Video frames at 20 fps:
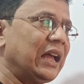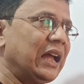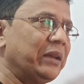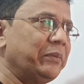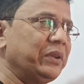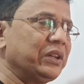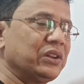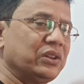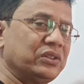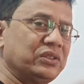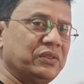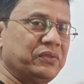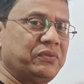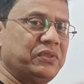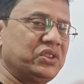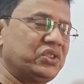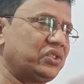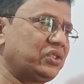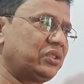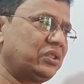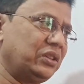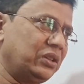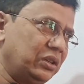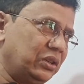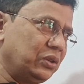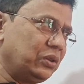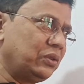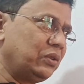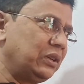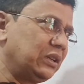and because of which
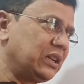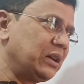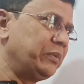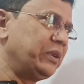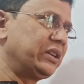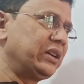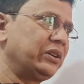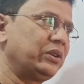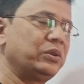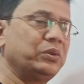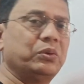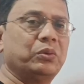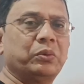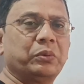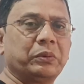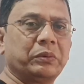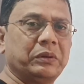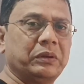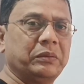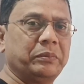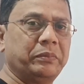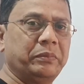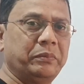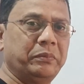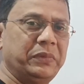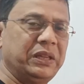he committed to